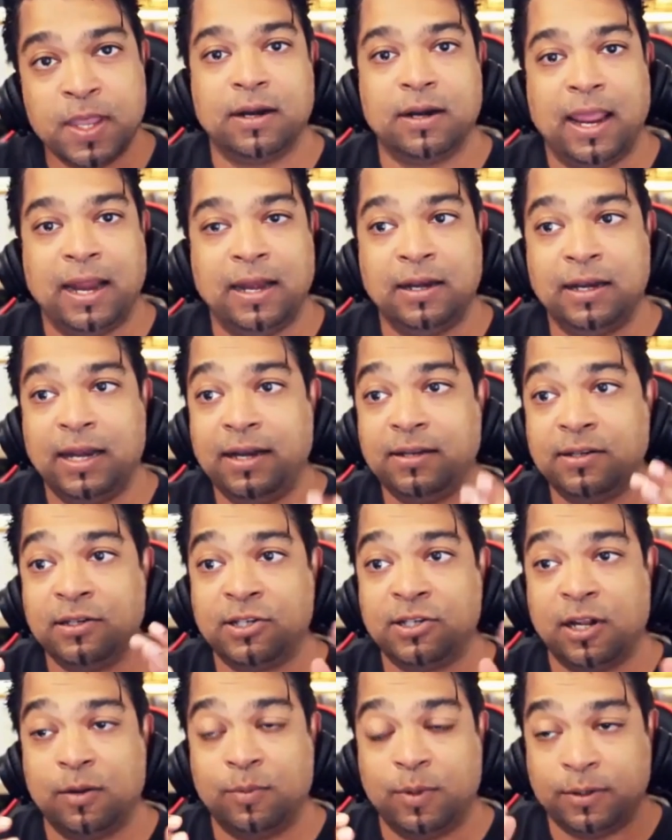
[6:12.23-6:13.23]
And ladies and
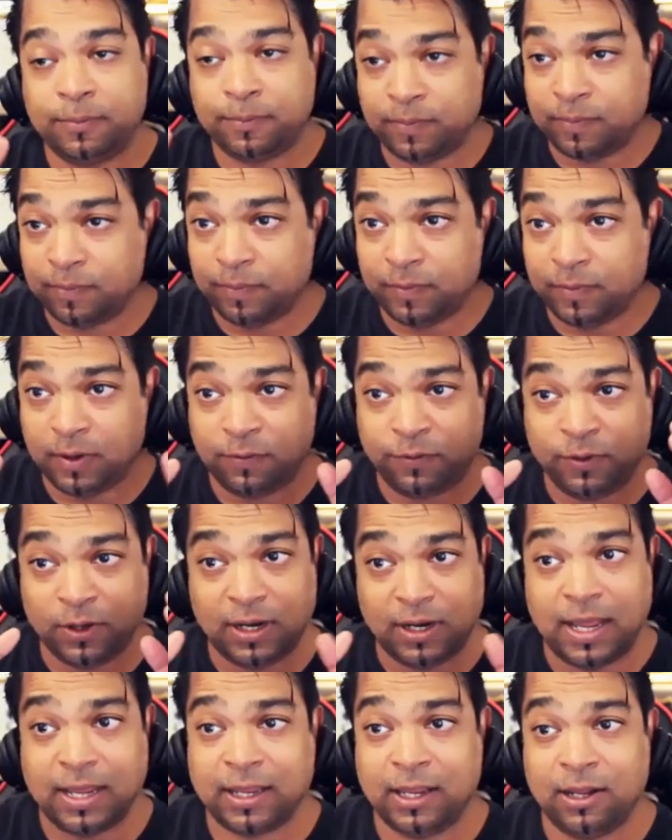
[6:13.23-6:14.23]
gentlemen, if you're
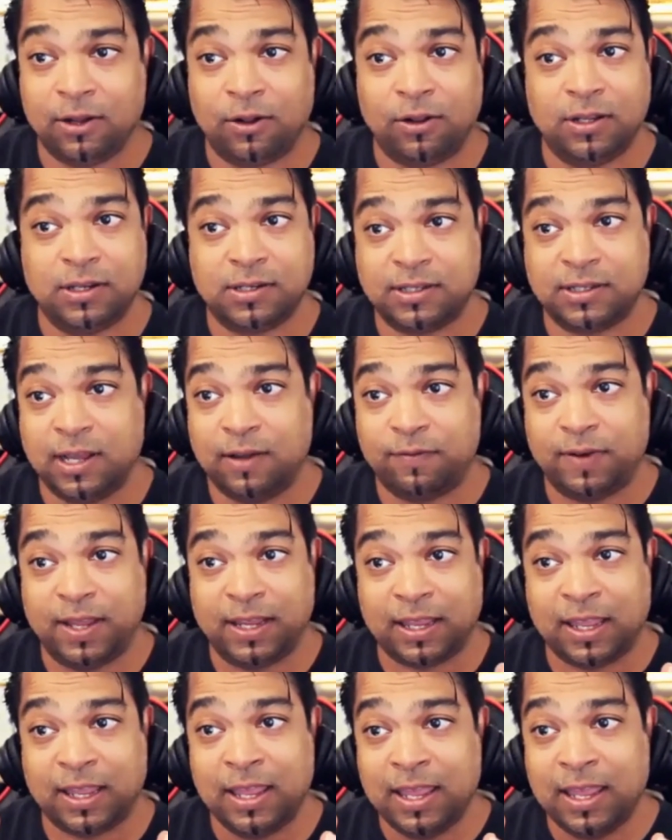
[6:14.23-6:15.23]
liking all this stuff,
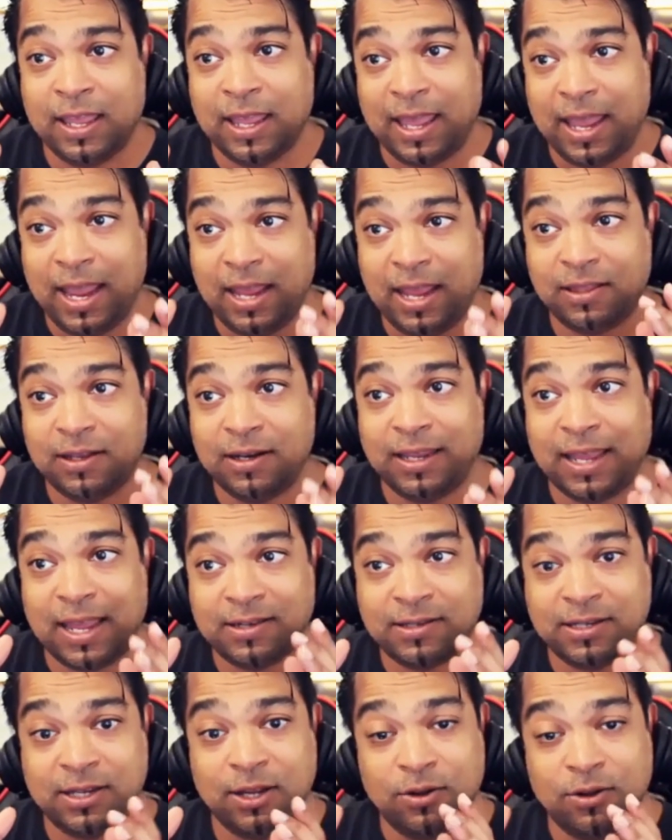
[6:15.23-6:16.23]
like Athin
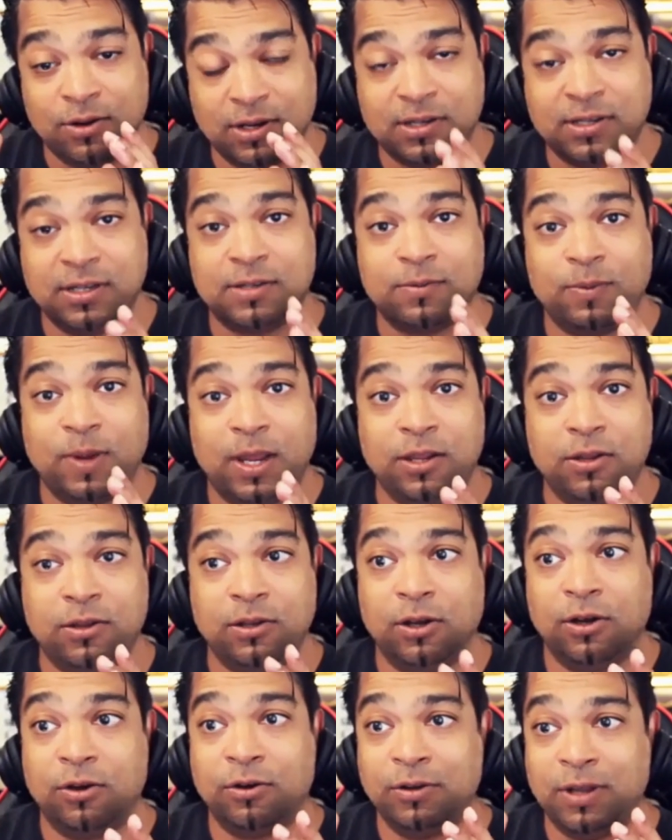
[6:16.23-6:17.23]
Cassiotis is where you
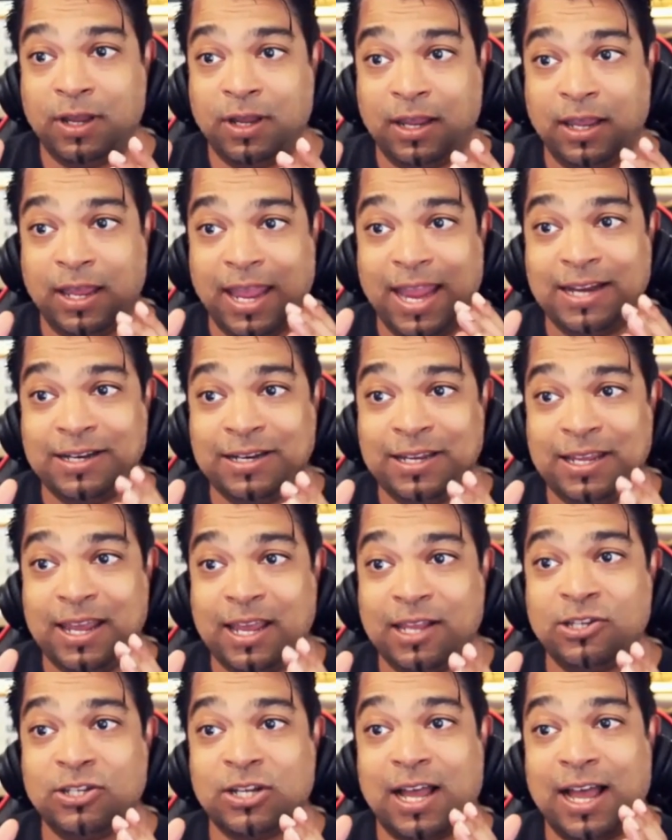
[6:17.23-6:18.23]
go.
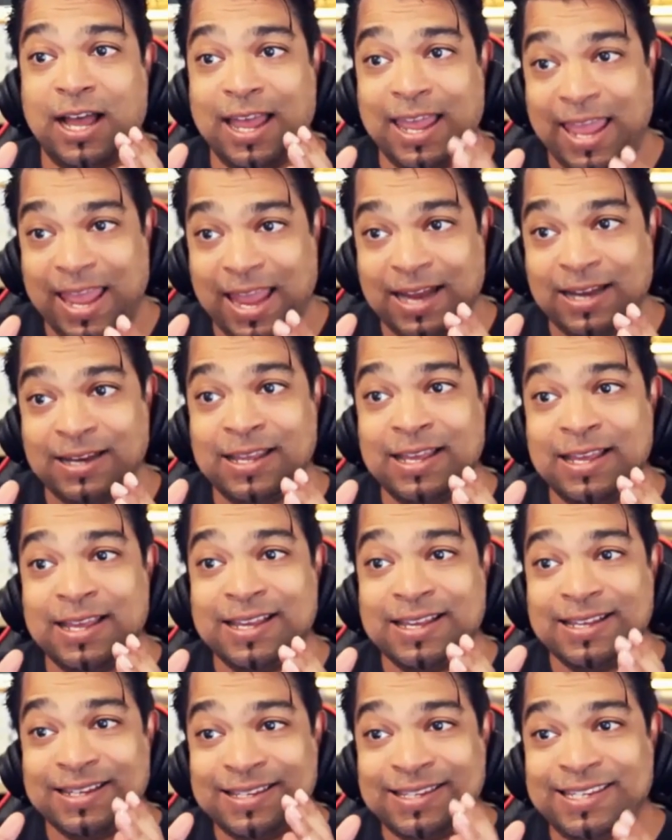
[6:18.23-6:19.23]

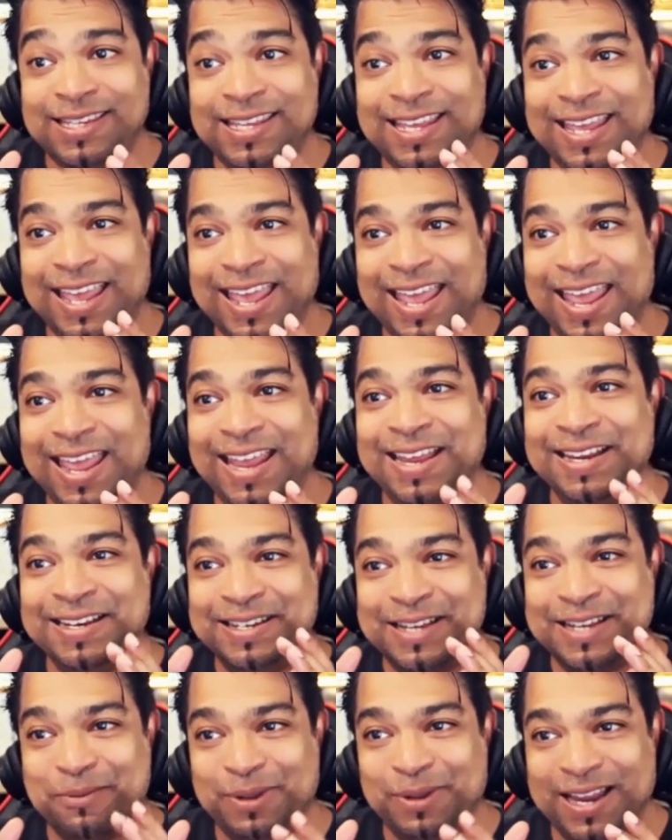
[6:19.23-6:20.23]

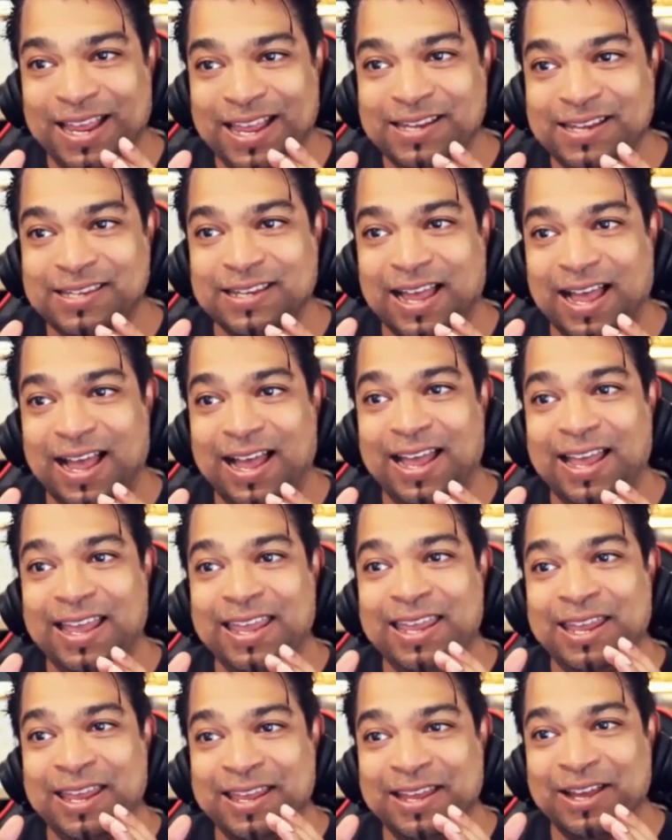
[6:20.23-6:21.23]

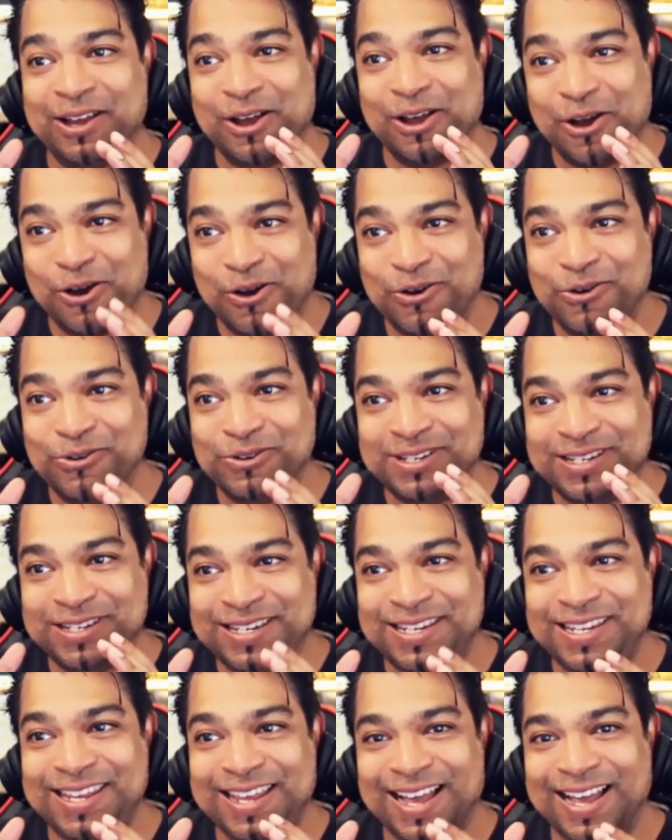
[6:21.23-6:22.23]

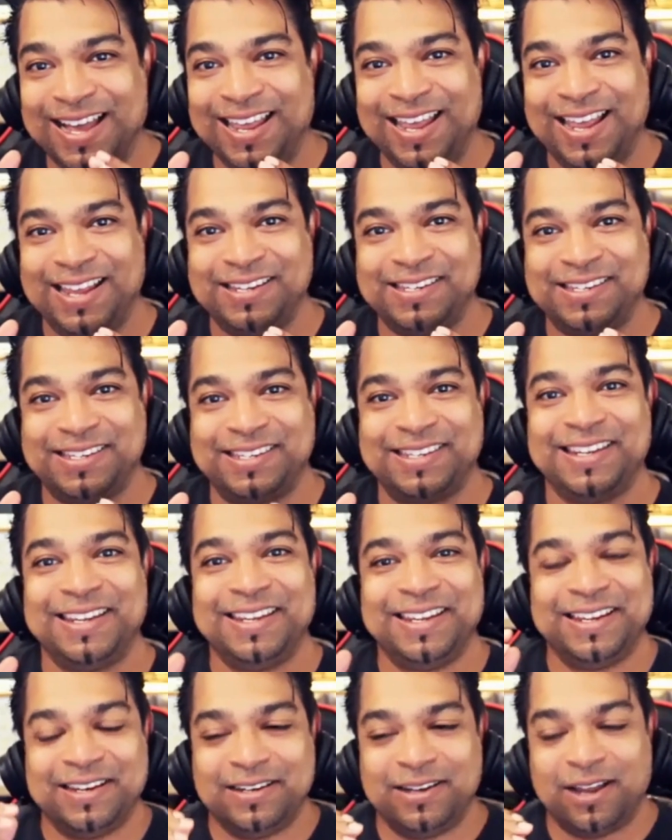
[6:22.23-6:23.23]

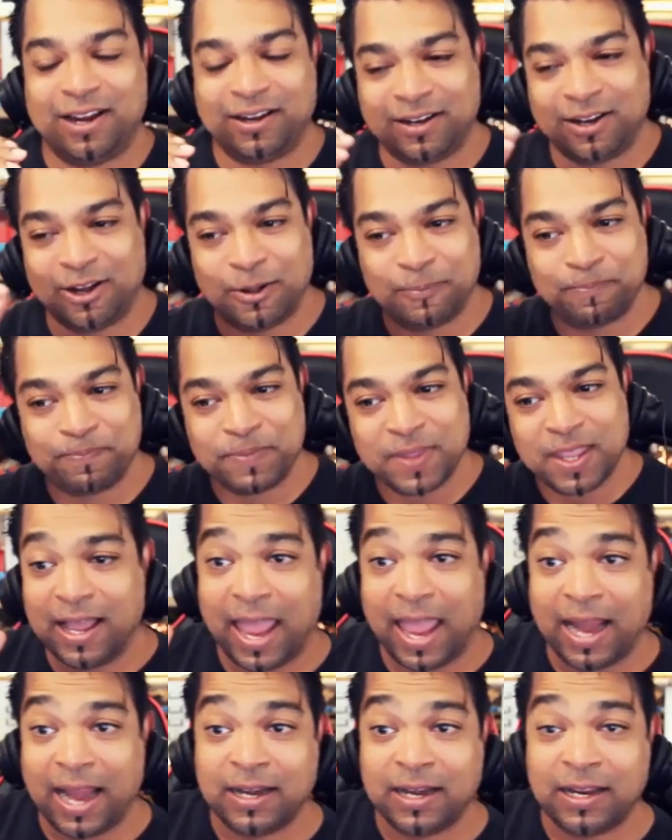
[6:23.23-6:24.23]
AthinCassiotis.com,
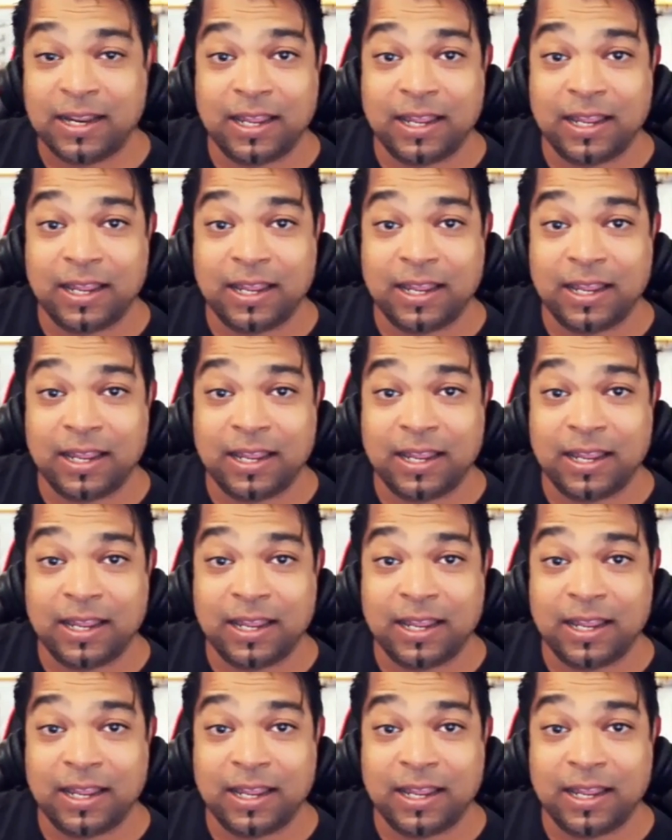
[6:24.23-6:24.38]
and